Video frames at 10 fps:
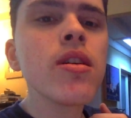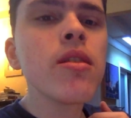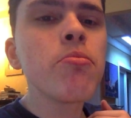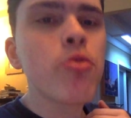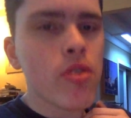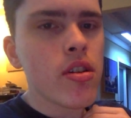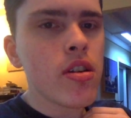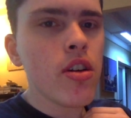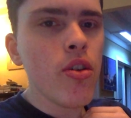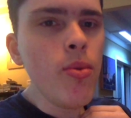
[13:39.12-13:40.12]
important
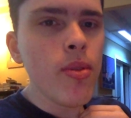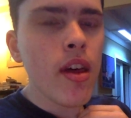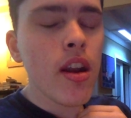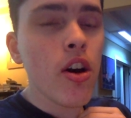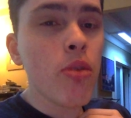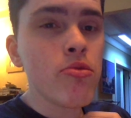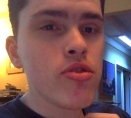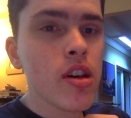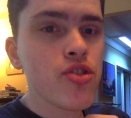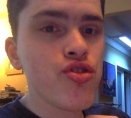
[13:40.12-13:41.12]
to note that
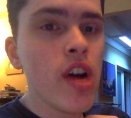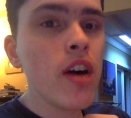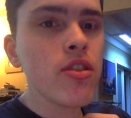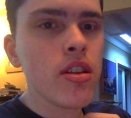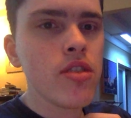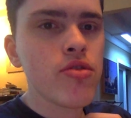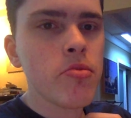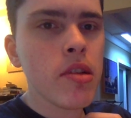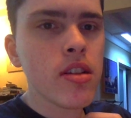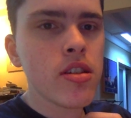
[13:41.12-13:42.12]
homosexuality used
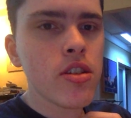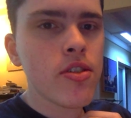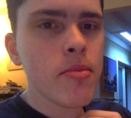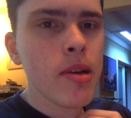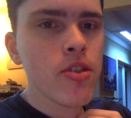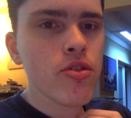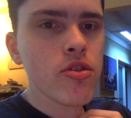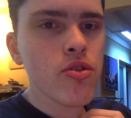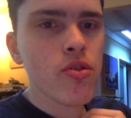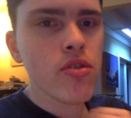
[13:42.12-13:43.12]
to be considered a mental
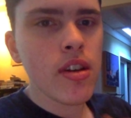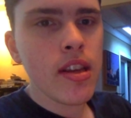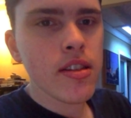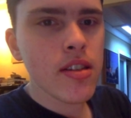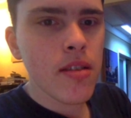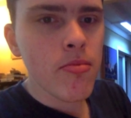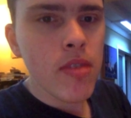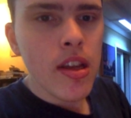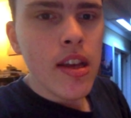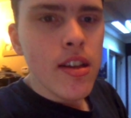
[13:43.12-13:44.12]
disorder in the DSM.
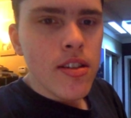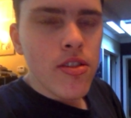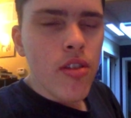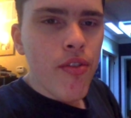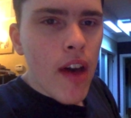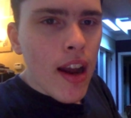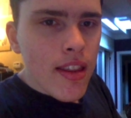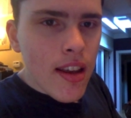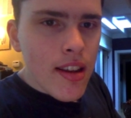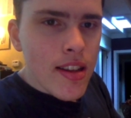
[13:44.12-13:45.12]
So the
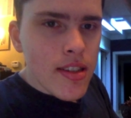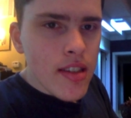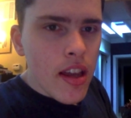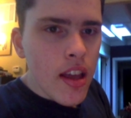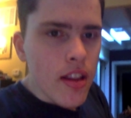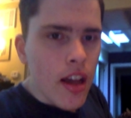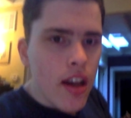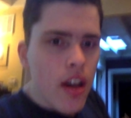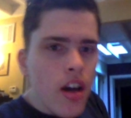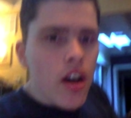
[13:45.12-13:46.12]
fact that he's saying, like,
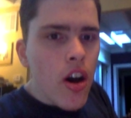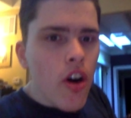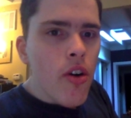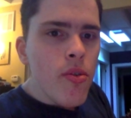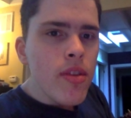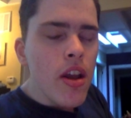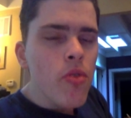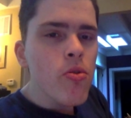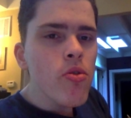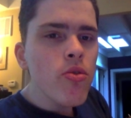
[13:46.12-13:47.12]
oh,
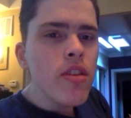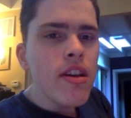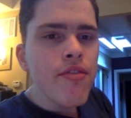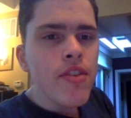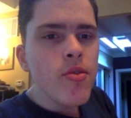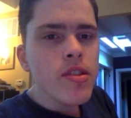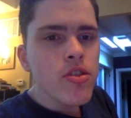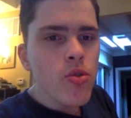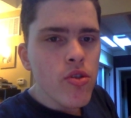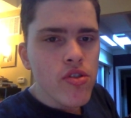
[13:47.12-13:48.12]
there were only a few
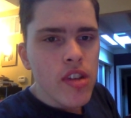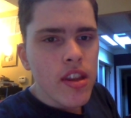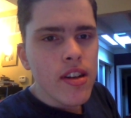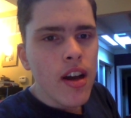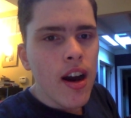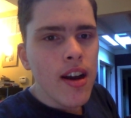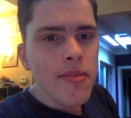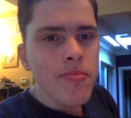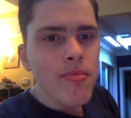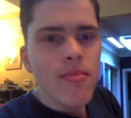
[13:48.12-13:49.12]
disorders at the
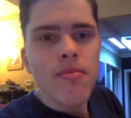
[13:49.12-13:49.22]
time,